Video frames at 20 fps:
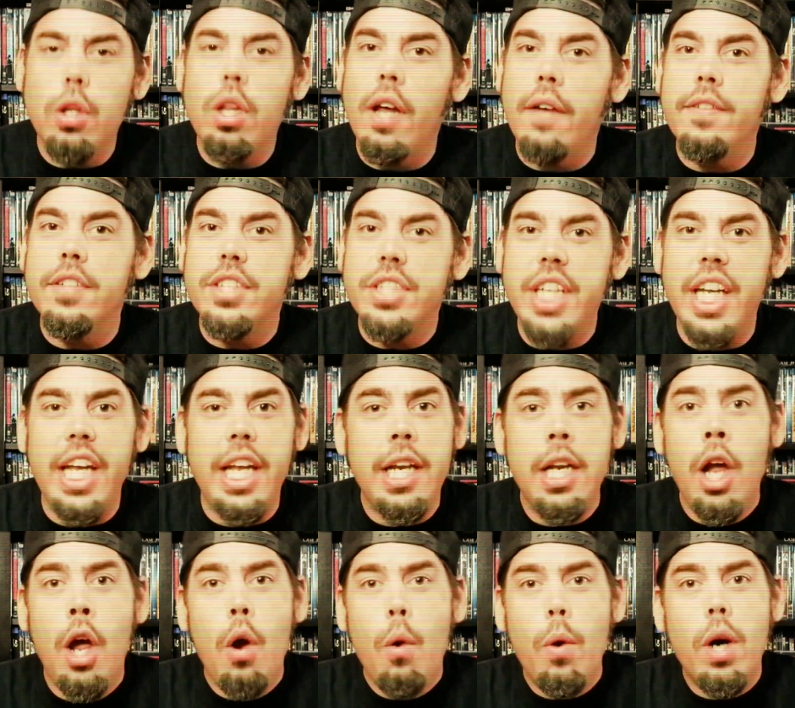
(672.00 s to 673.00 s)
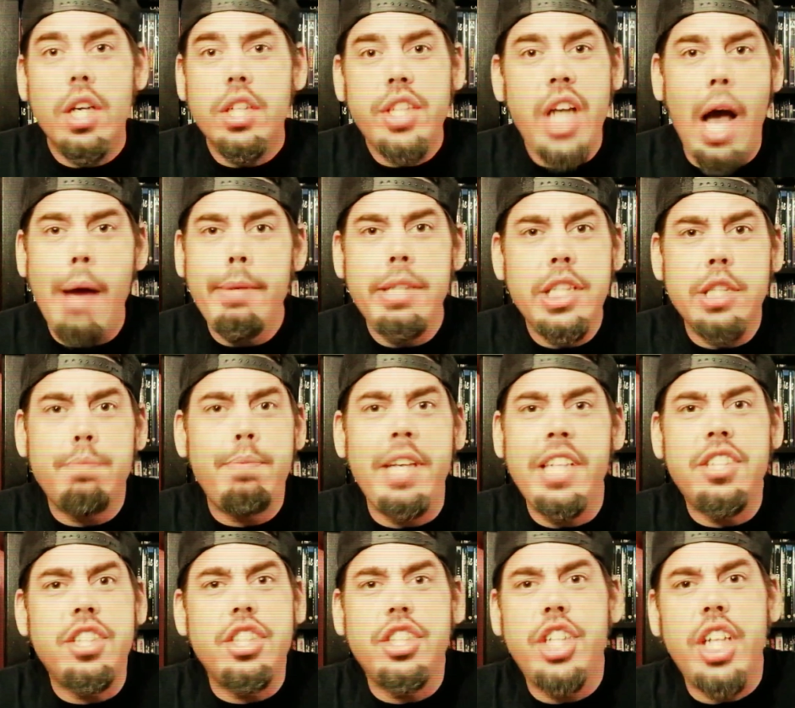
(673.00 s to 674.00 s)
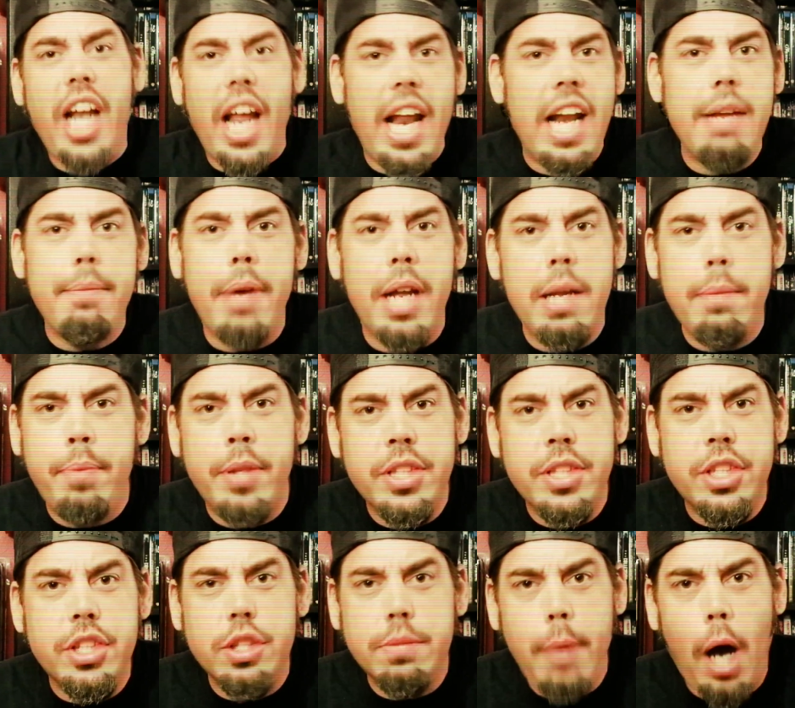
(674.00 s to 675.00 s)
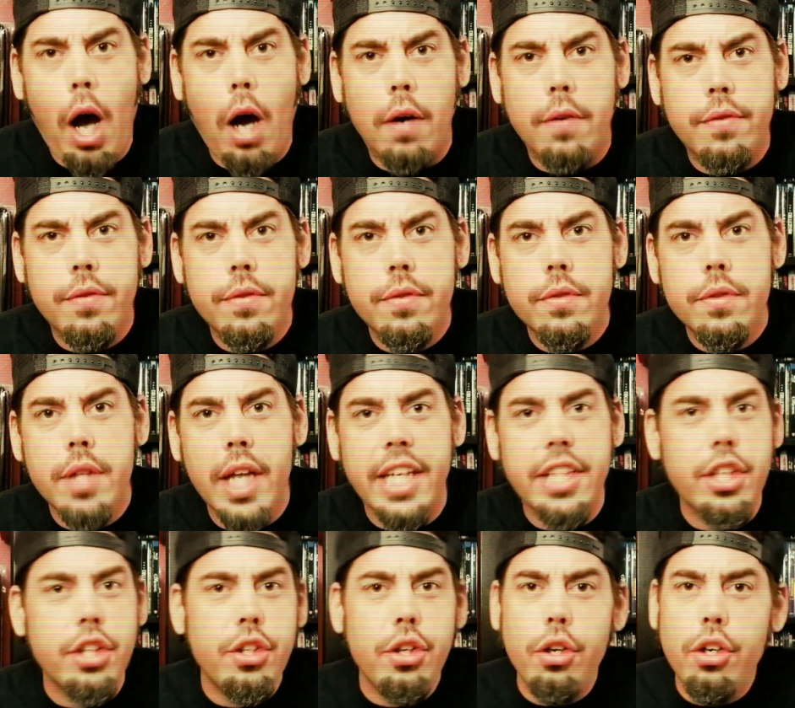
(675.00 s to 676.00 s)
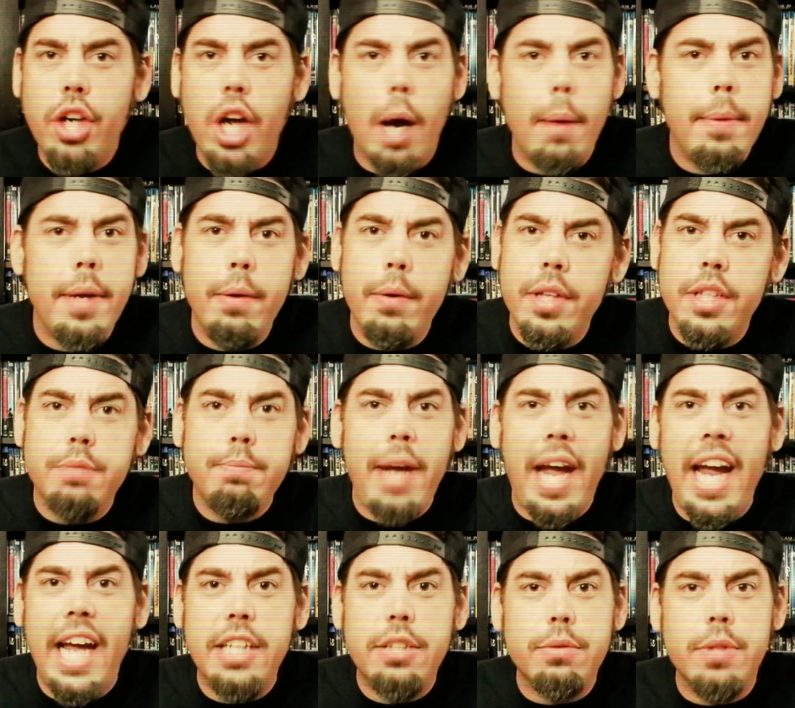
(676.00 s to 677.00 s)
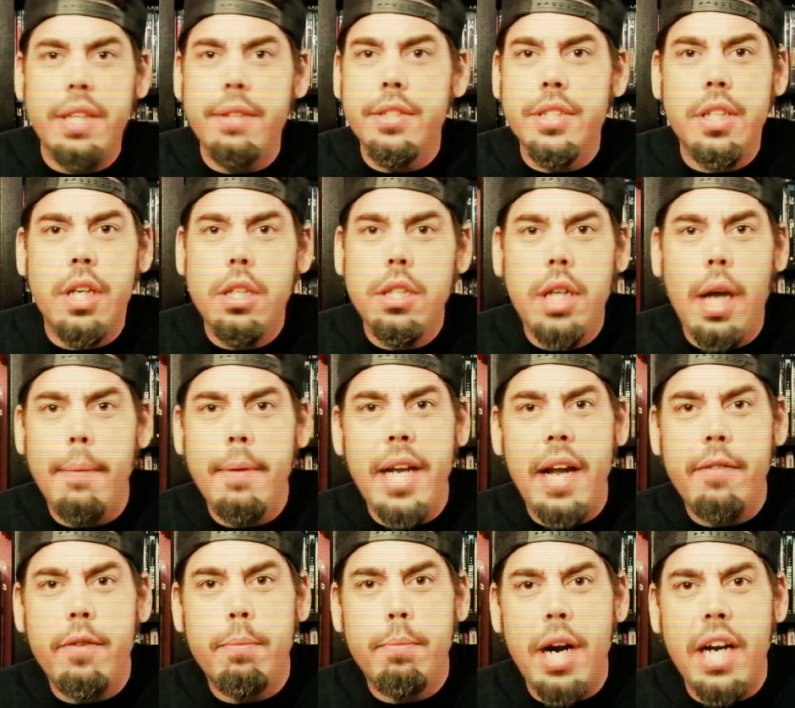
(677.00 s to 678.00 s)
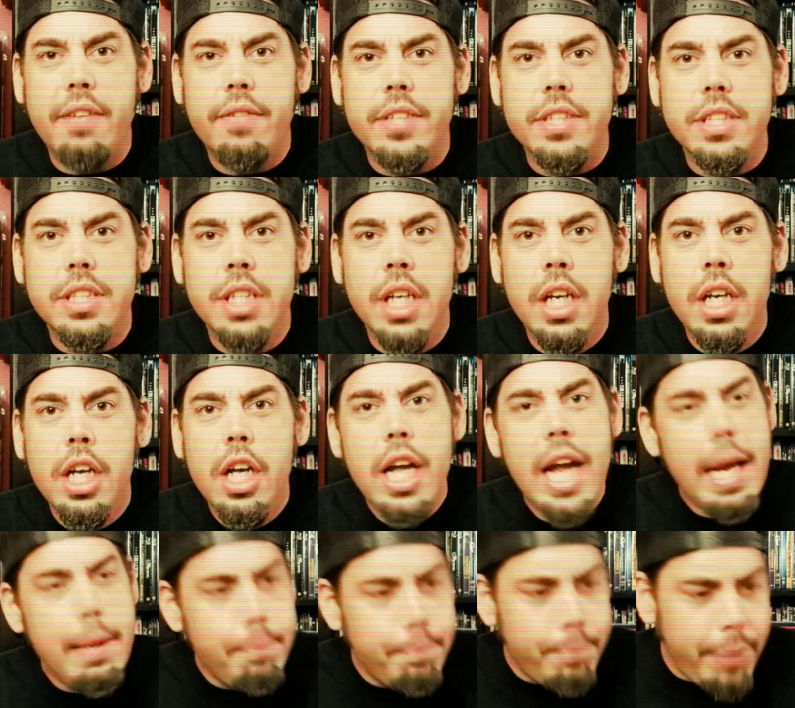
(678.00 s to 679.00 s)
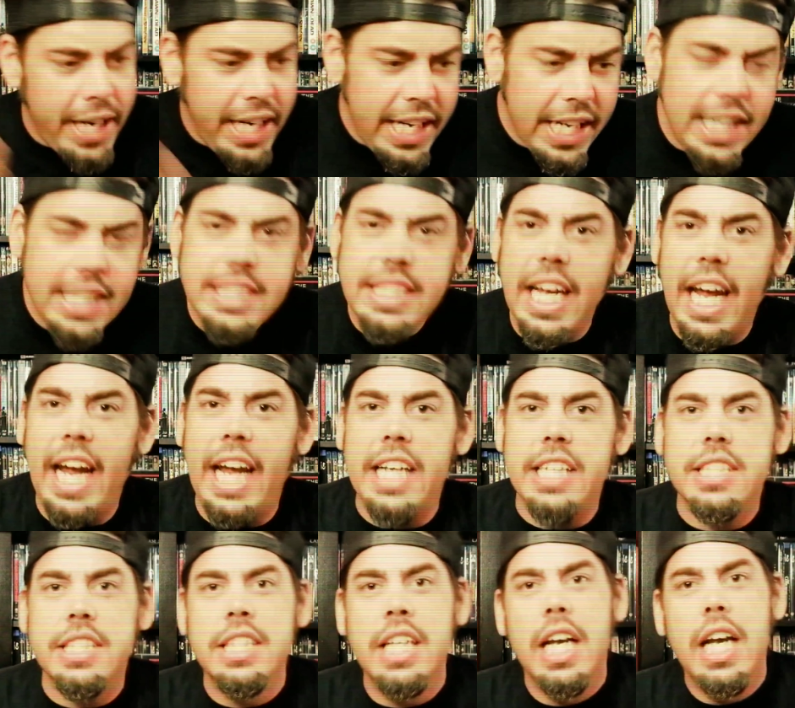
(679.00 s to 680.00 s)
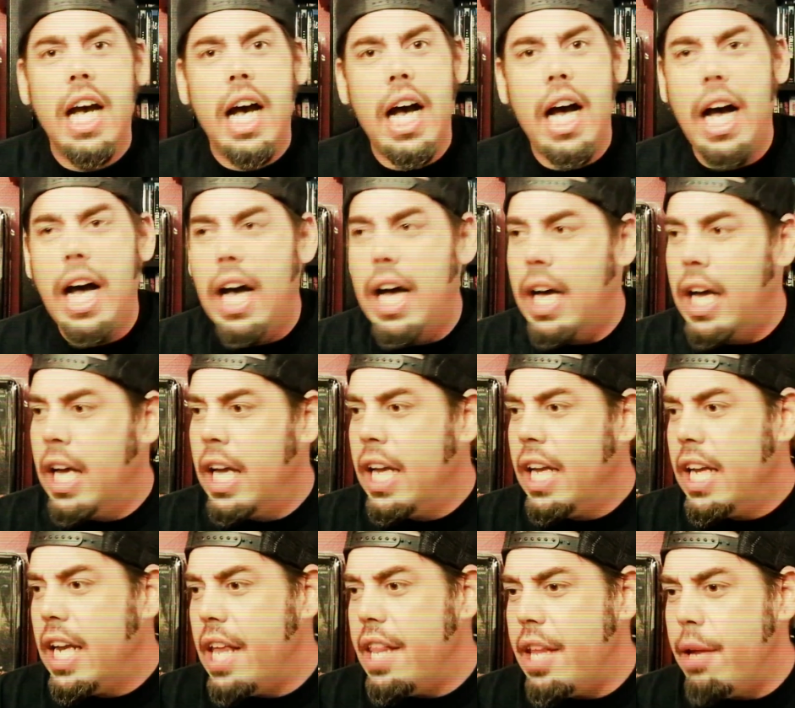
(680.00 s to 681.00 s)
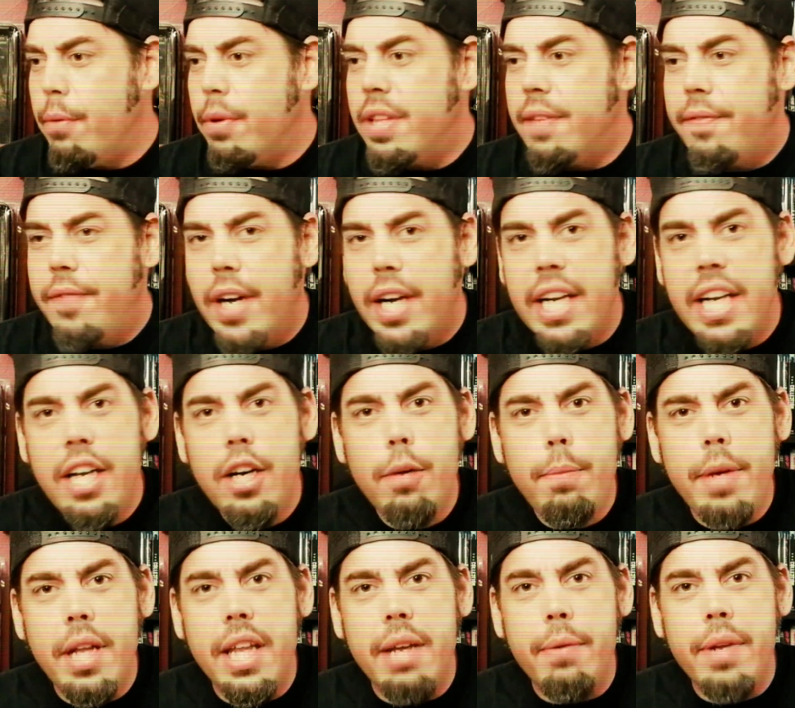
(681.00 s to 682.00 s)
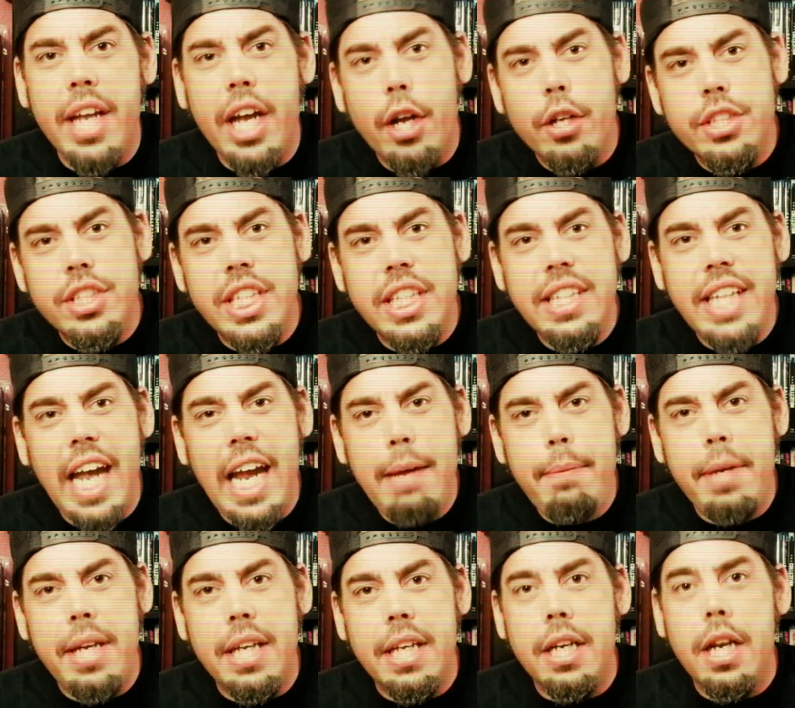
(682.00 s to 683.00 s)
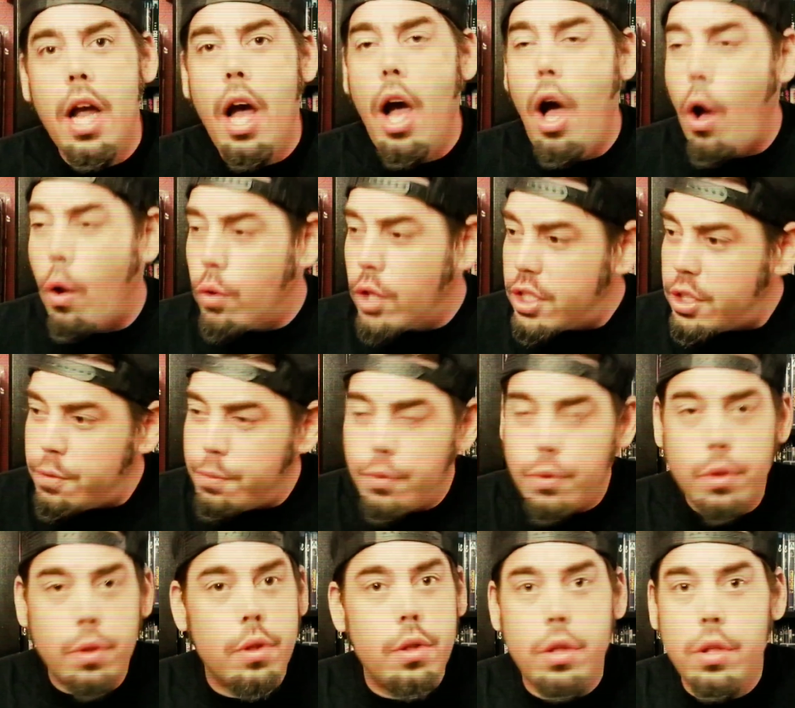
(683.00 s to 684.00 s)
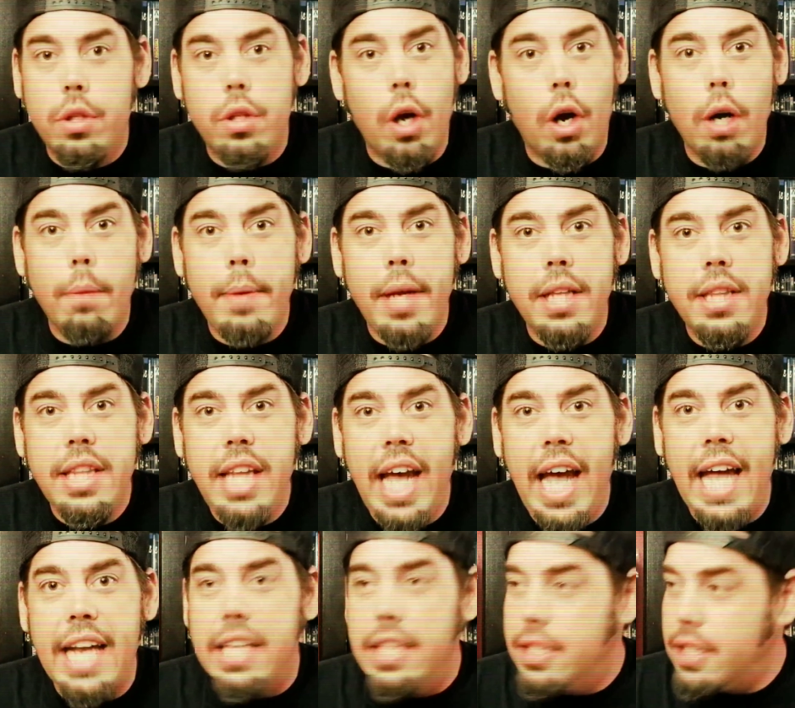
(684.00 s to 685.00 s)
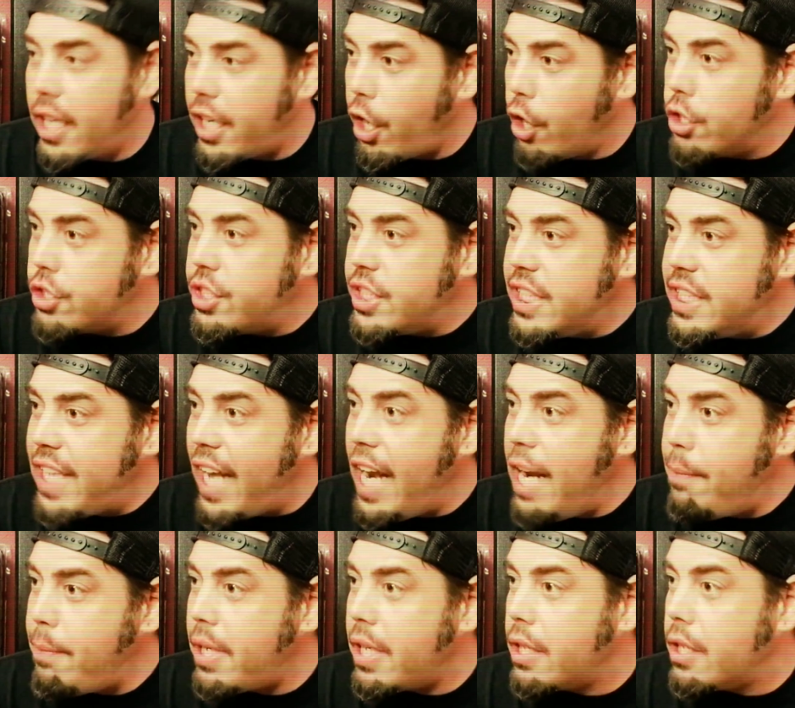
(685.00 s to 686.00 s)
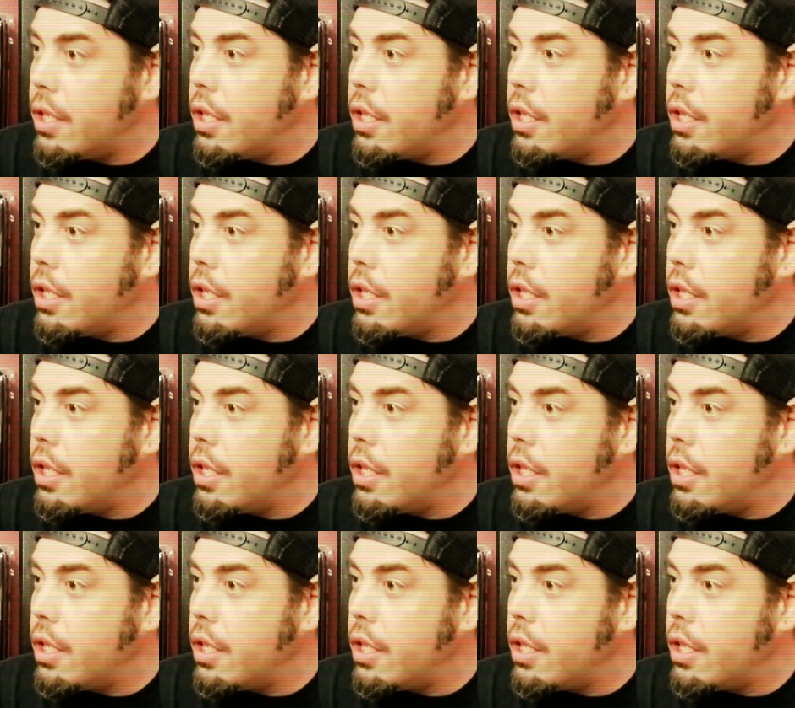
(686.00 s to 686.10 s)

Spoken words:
love the scene where Tommy just beats the shit out of anybody that pisses him off. Like the dude come in with his mask when he's coming down for breakfast. He beat his ass. And then when the fucking hillbilly, when they go to see Damien. Oh, let's talk about that. They go to see Damien.